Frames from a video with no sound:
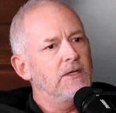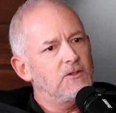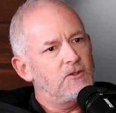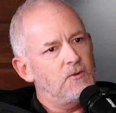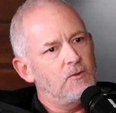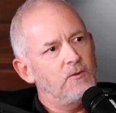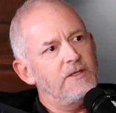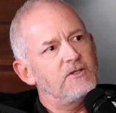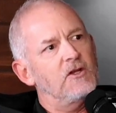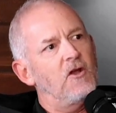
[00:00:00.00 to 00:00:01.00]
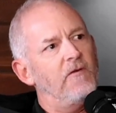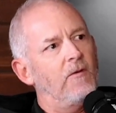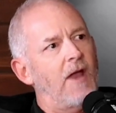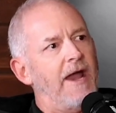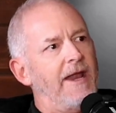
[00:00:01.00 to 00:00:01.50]
to the
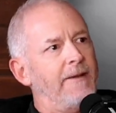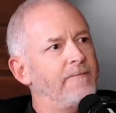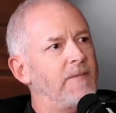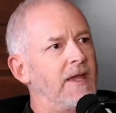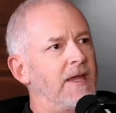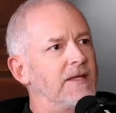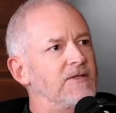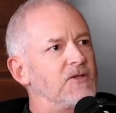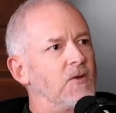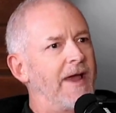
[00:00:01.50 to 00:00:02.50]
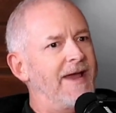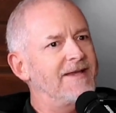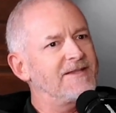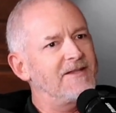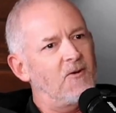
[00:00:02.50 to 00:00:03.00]
synovial lining. And so
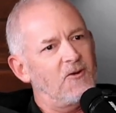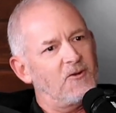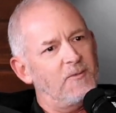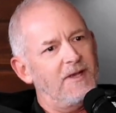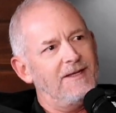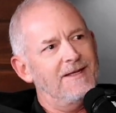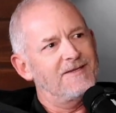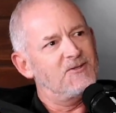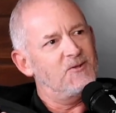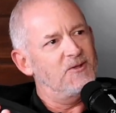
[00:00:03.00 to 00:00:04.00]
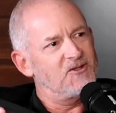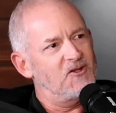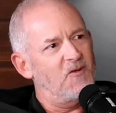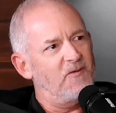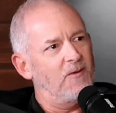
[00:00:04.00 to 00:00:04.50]
as the Arthromed gets to the
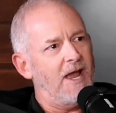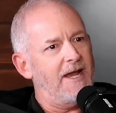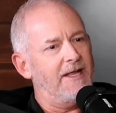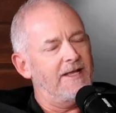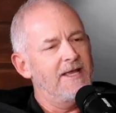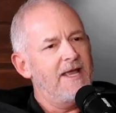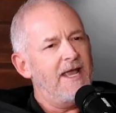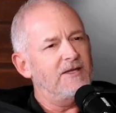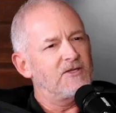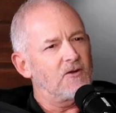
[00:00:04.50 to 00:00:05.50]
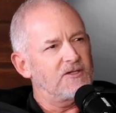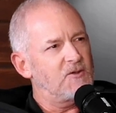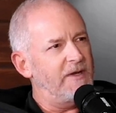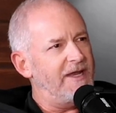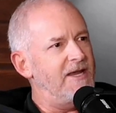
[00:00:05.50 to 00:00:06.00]
synovial lining, it starts
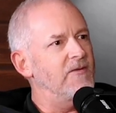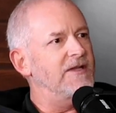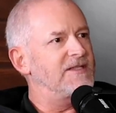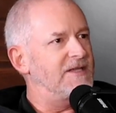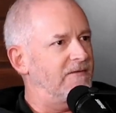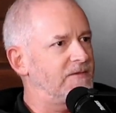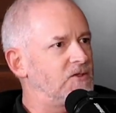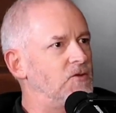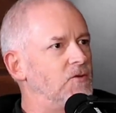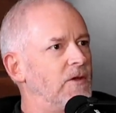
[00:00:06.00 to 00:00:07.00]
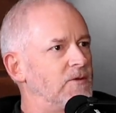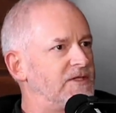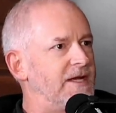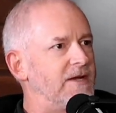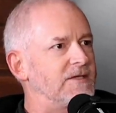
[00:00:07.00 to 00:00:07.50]
to adhere itself to those
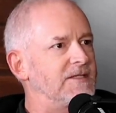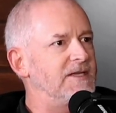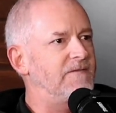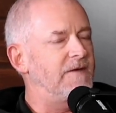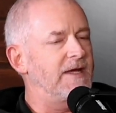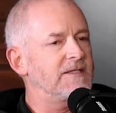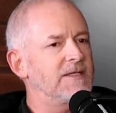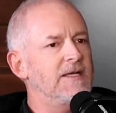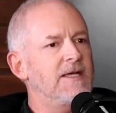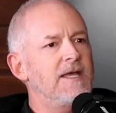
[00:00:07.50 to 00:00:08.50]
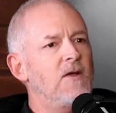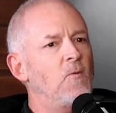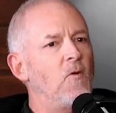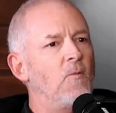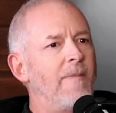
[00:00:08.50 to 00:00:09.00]
tears and defects.
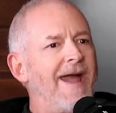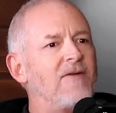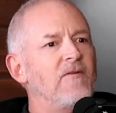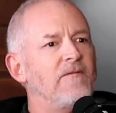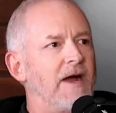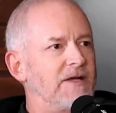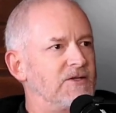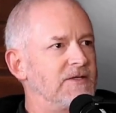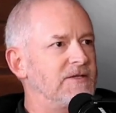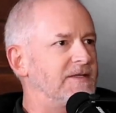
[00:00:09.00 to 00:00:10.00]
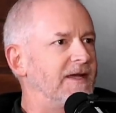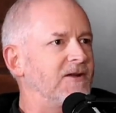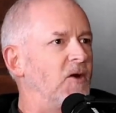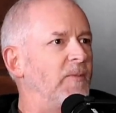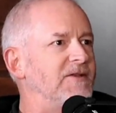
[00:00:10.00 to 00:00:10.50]
Well, macrophages that
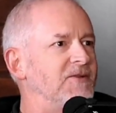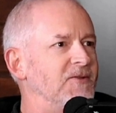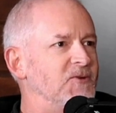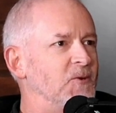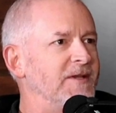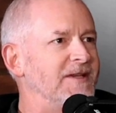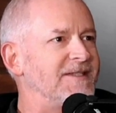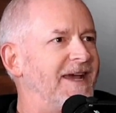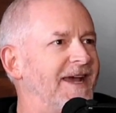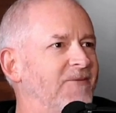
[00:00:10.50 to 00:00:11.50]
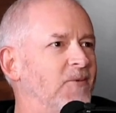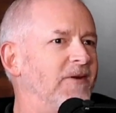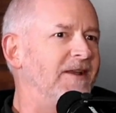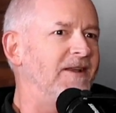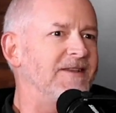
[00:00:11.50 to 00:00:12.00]
come into the joint decide, well,
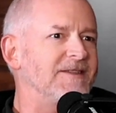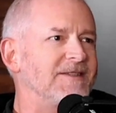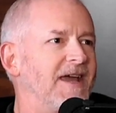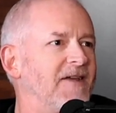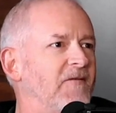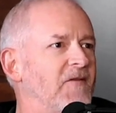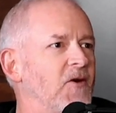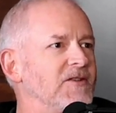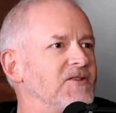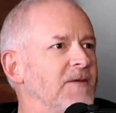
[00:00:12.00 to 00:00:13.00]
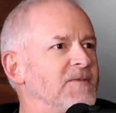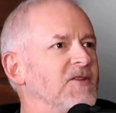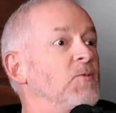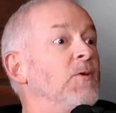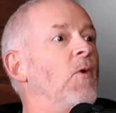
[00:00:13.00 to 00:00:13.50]
this is kind of a foreign
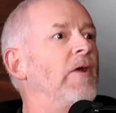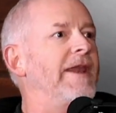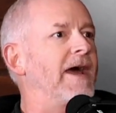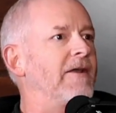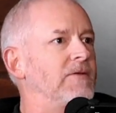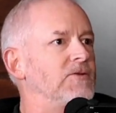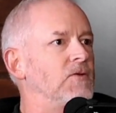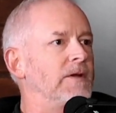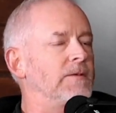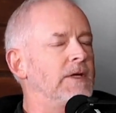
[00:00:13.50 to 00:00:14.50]
substance. We want it out of the joint.